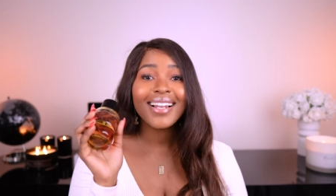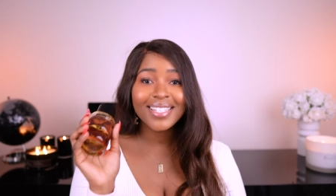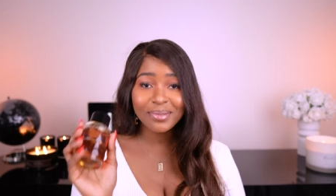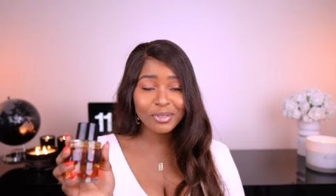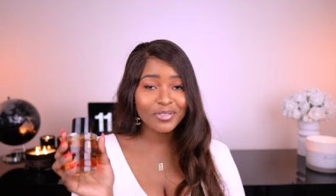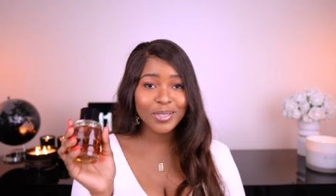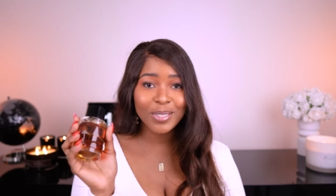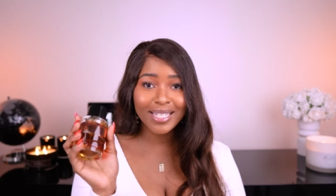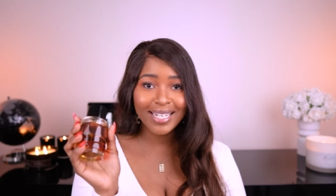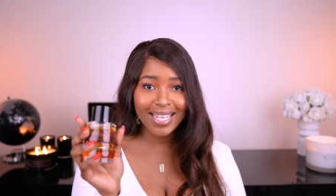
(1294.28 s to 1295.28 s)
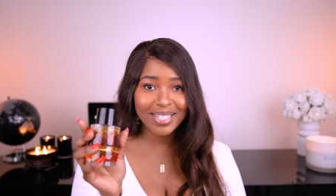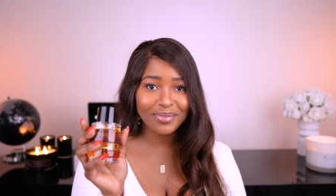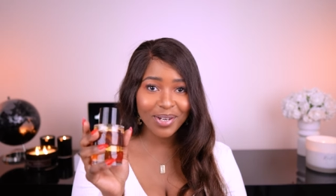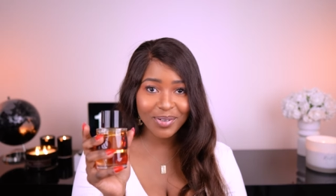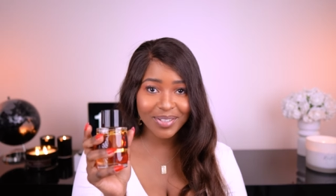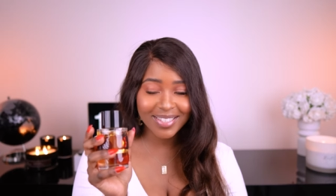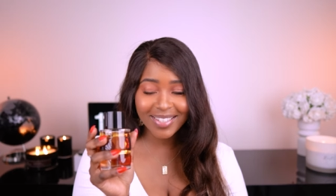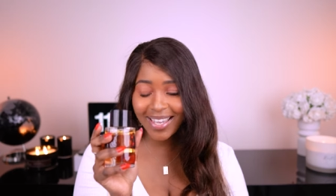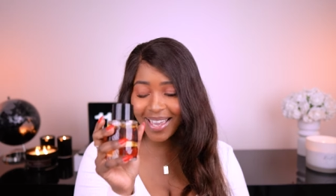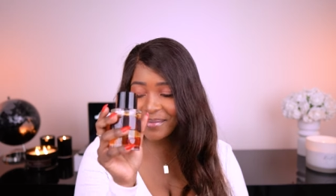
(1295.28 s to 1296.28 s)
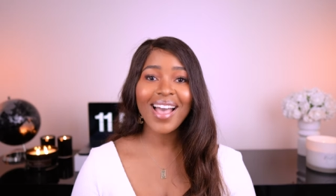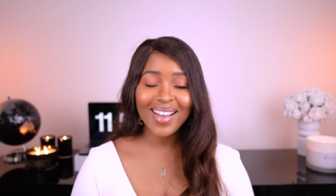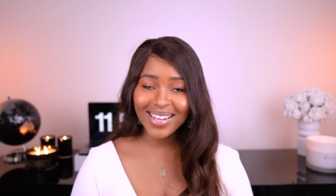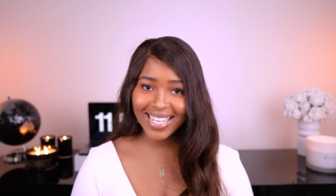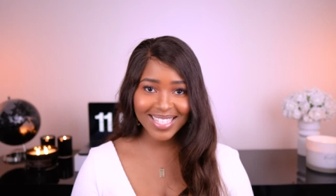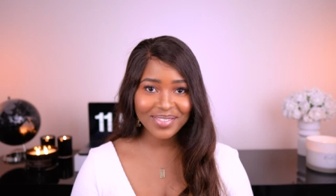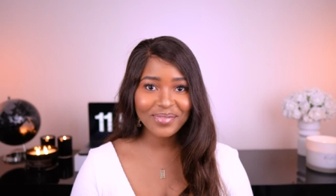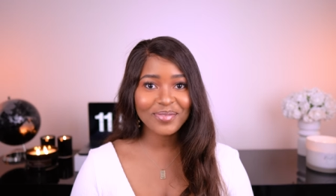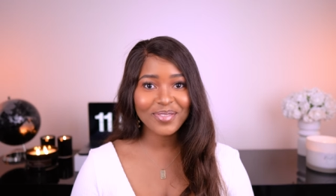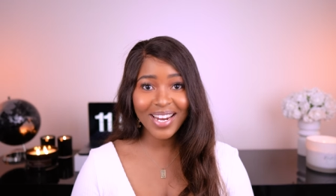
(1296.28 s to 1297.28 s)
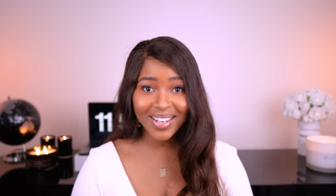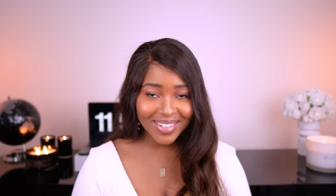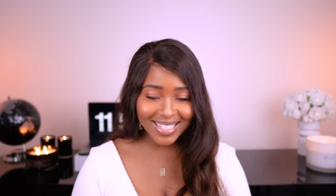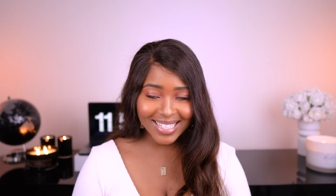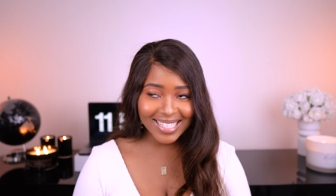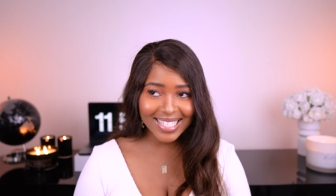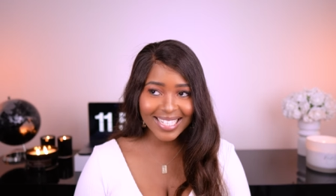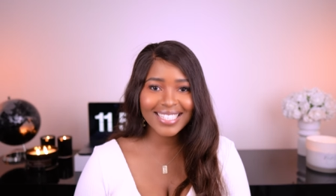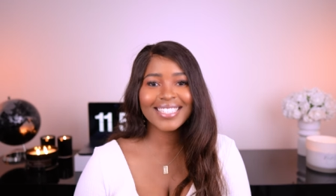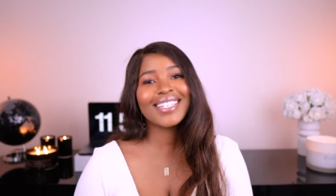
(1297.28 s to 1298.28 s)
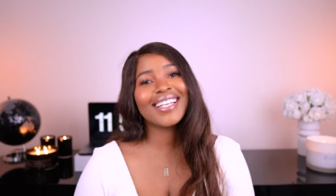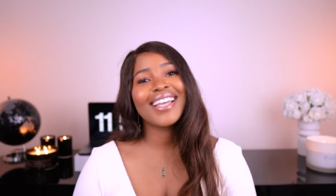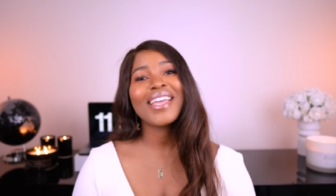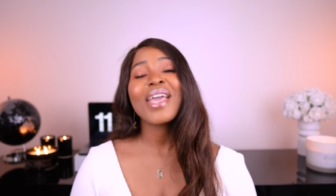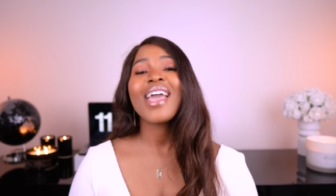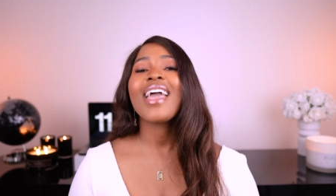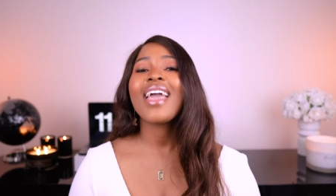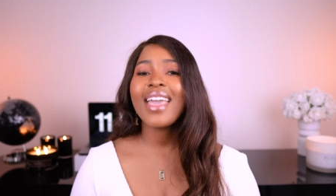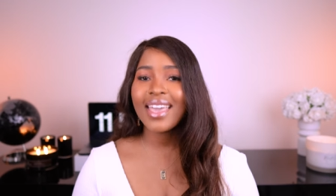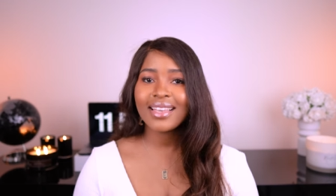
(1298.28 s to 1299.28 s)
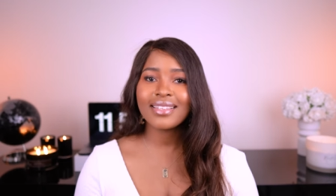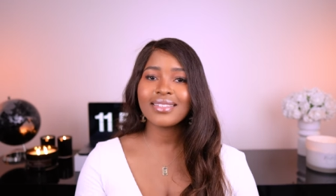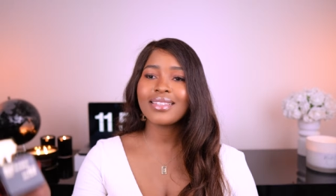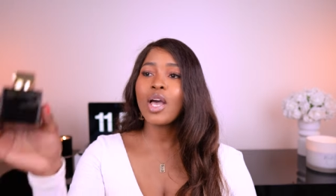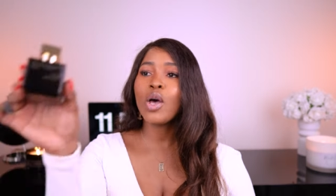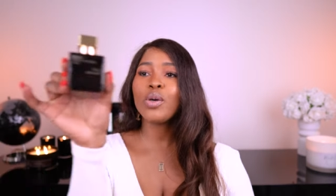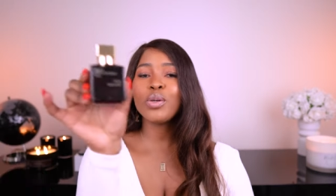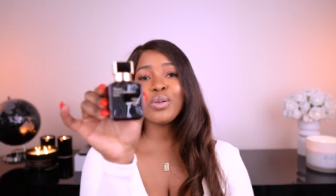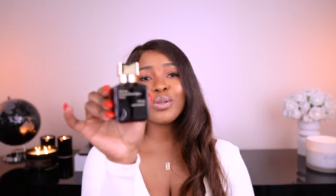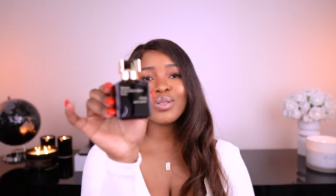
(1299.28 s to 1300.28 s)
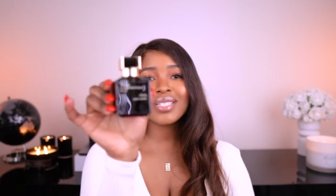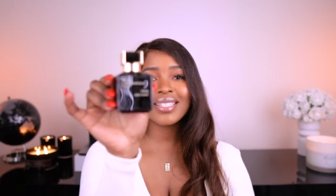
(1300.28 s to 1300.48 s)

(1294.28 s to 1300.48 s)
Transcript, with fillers: Let's move on to the next fragrance, okay? Our next fragrance is Oud